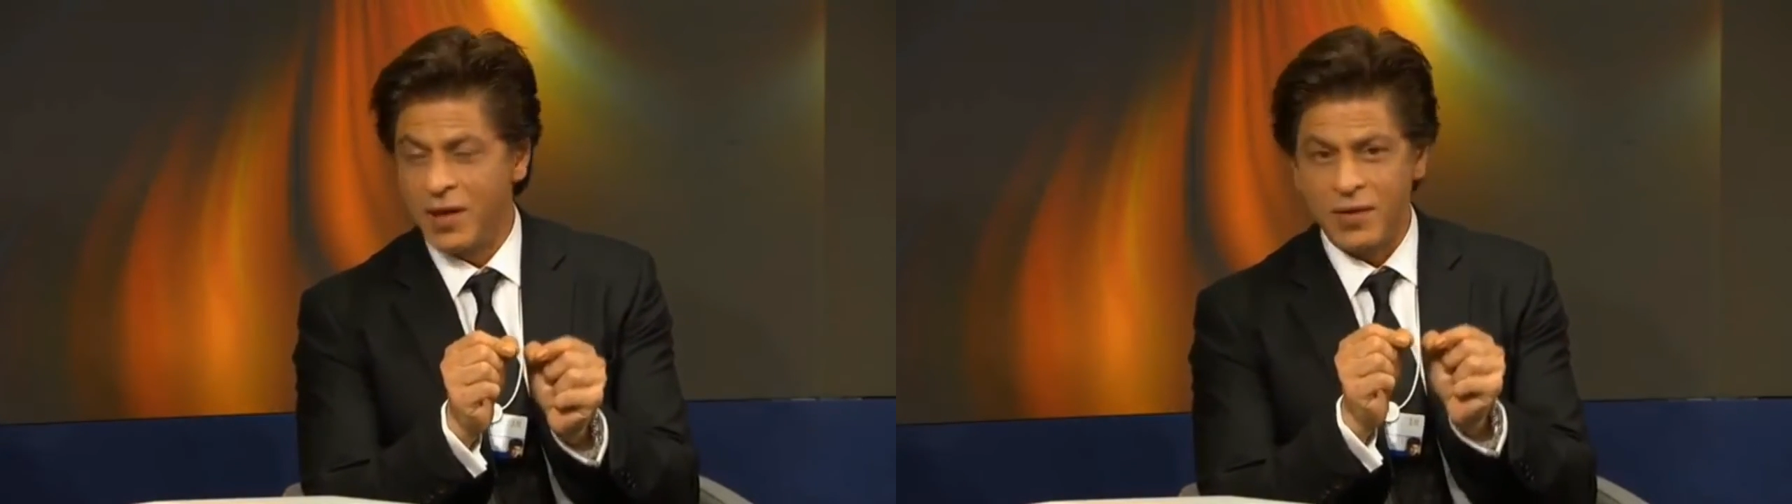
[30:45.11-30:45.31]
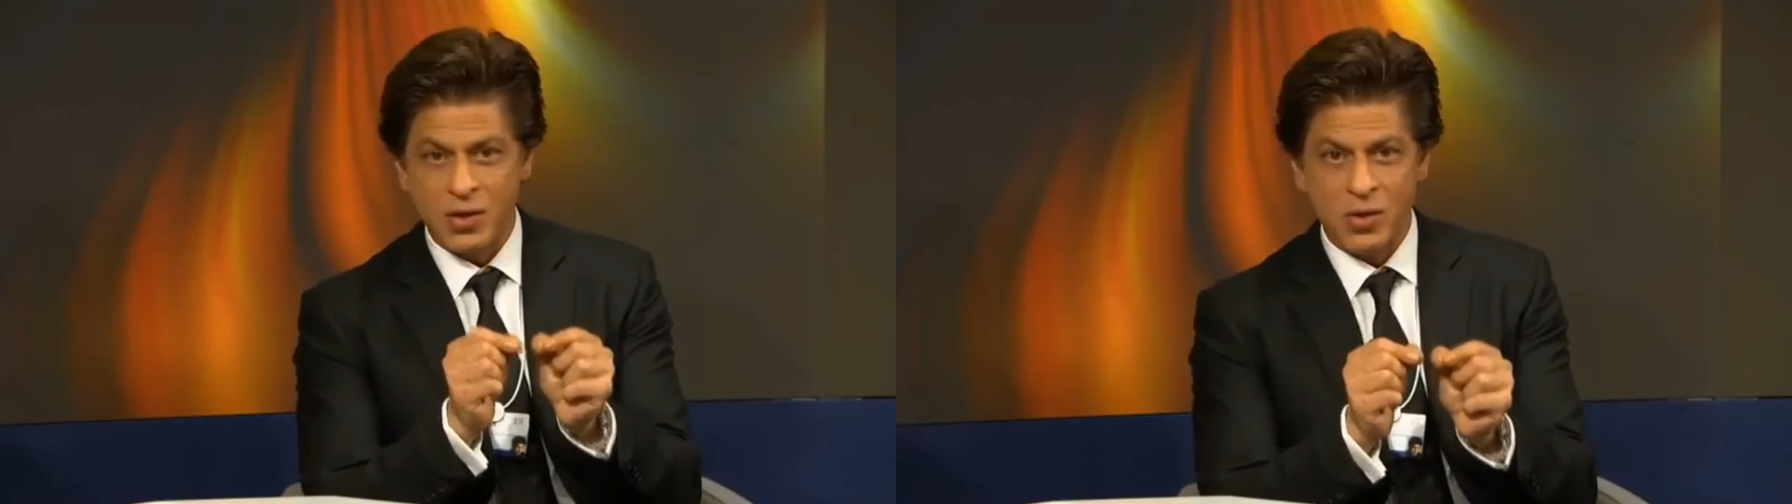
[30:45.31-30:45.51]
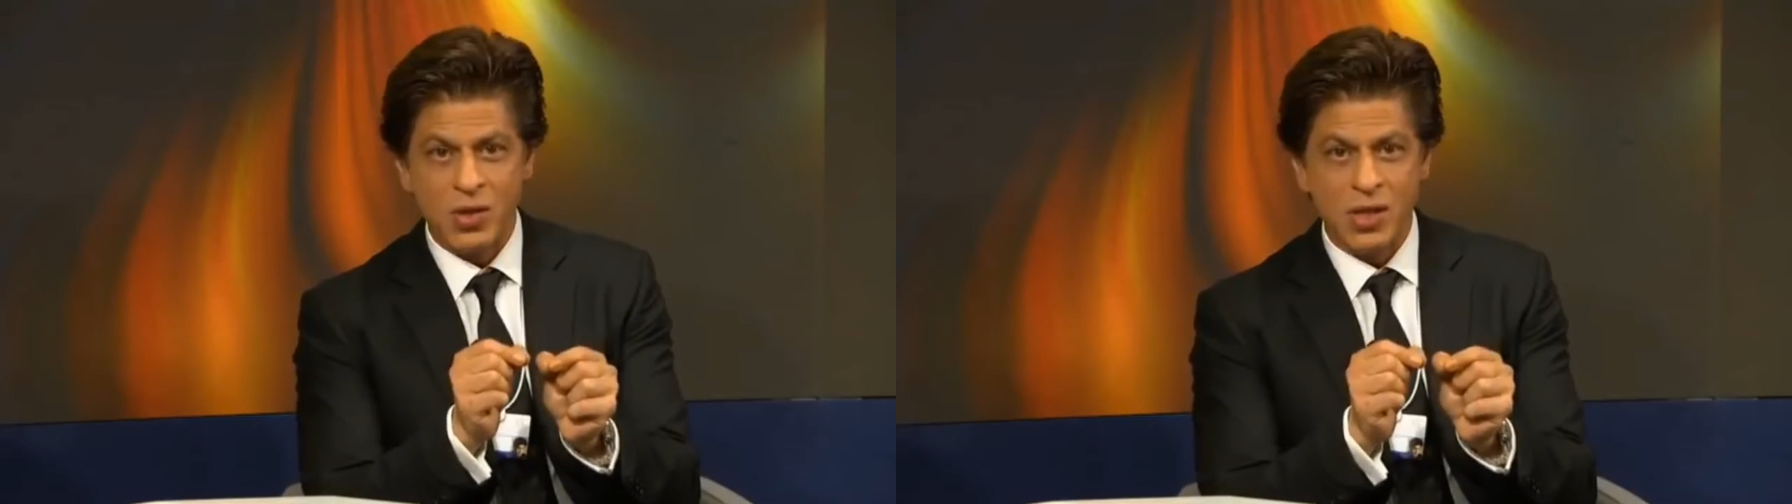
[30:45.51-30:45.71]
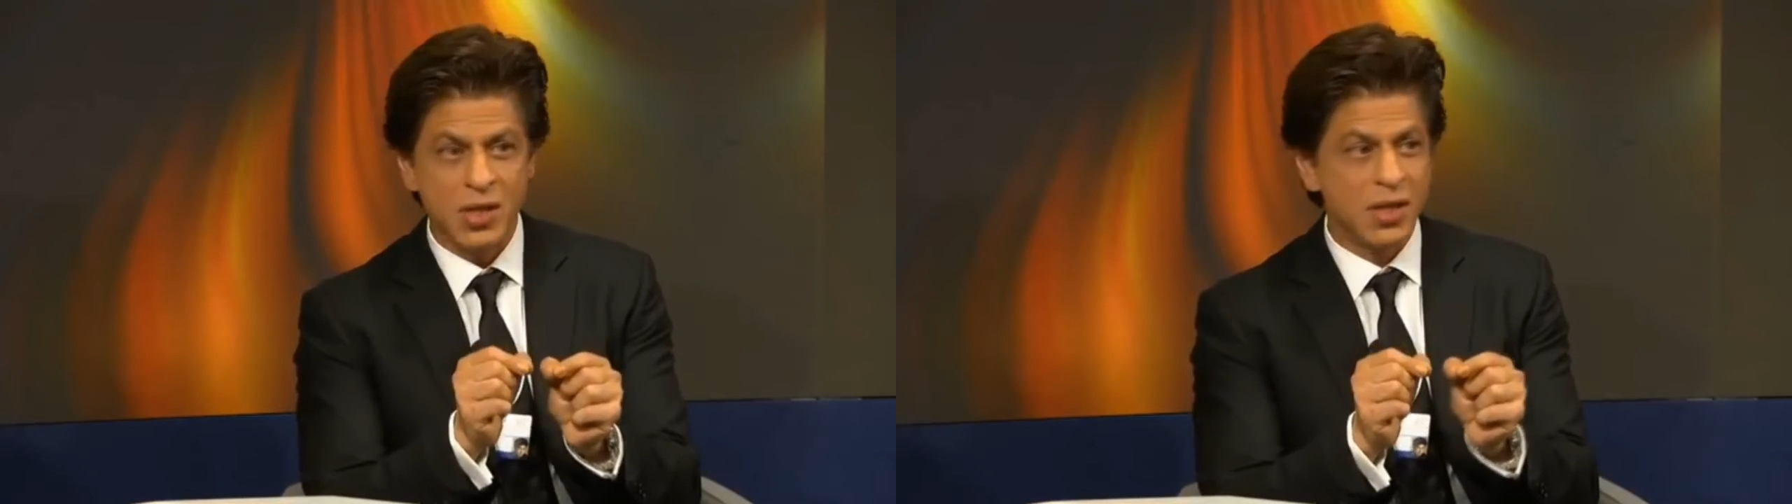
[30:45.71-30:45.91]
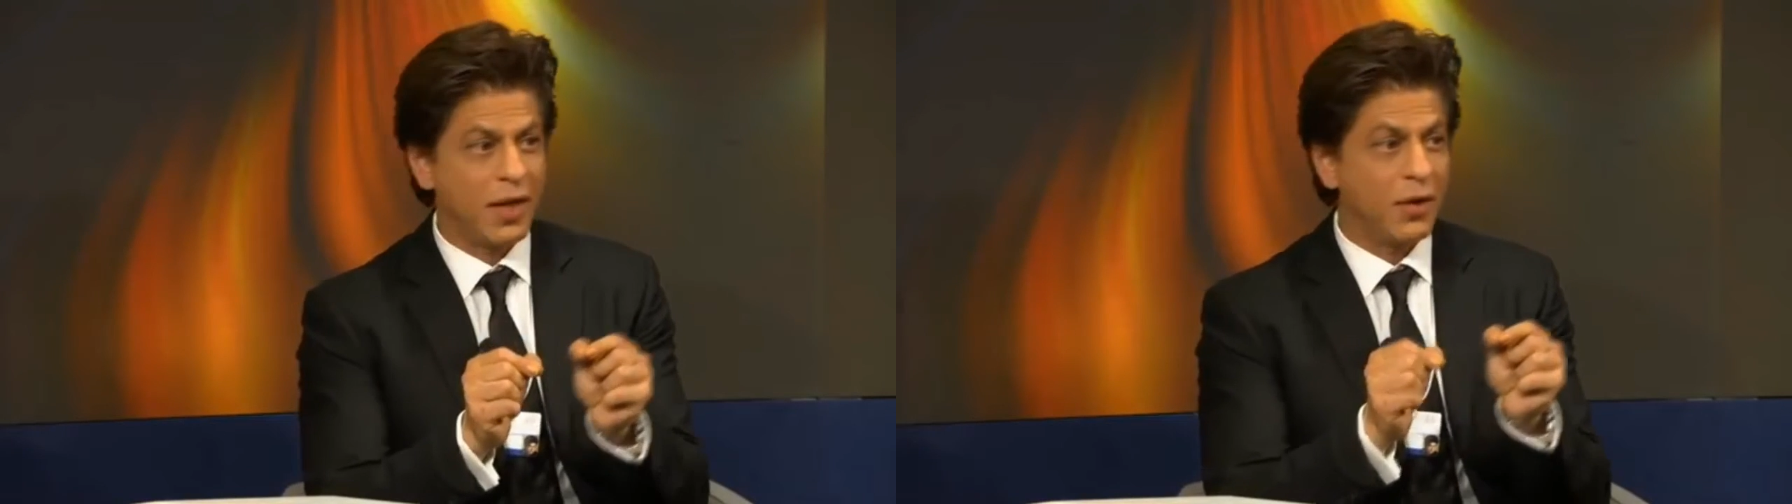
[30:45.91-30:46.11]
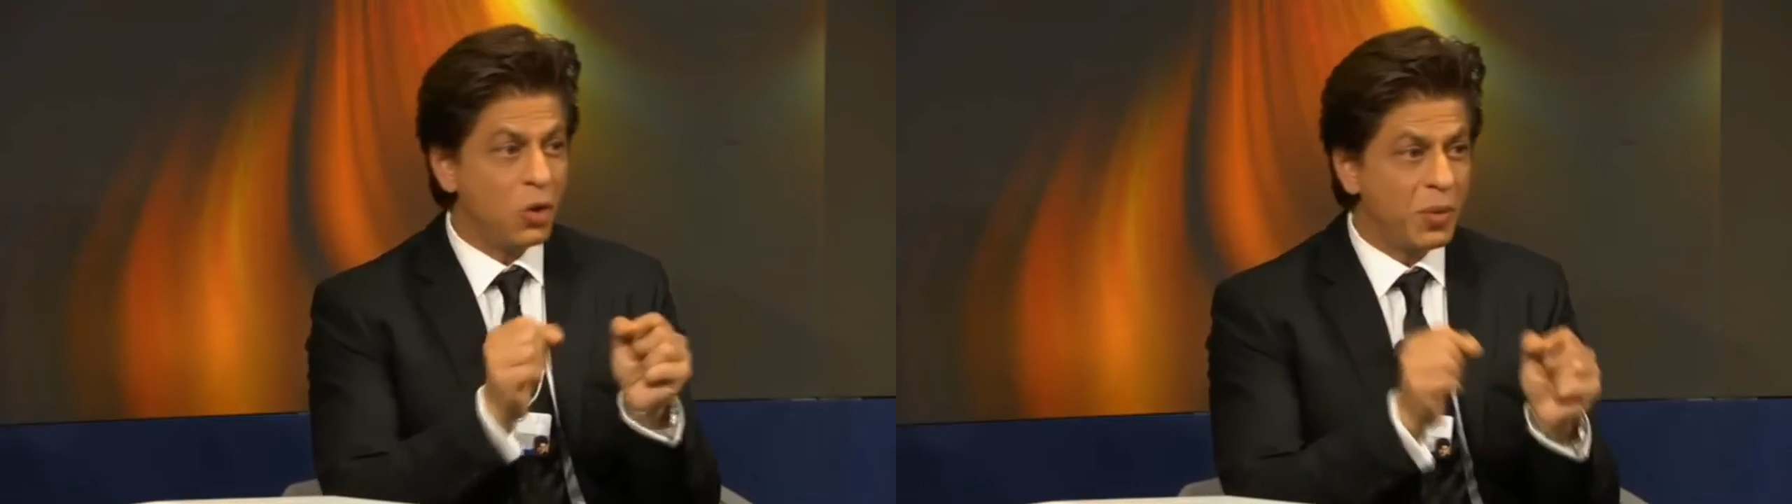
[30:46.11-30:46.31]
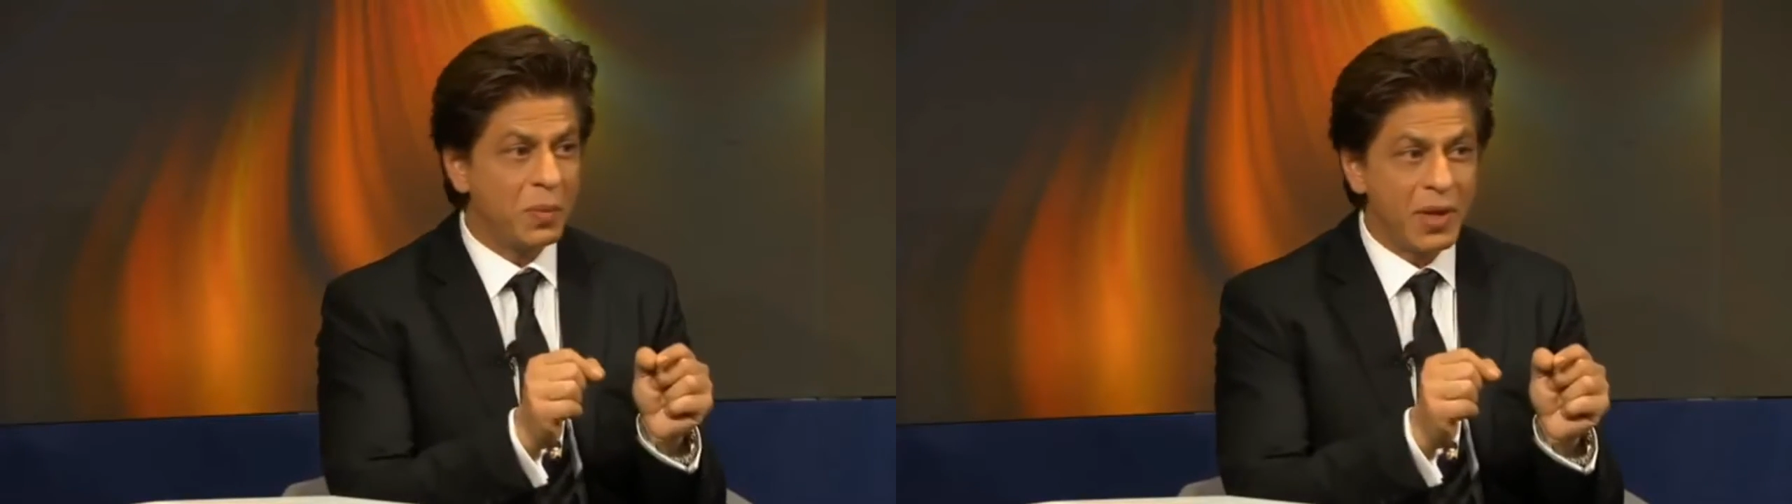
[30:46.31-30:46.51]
And resources and human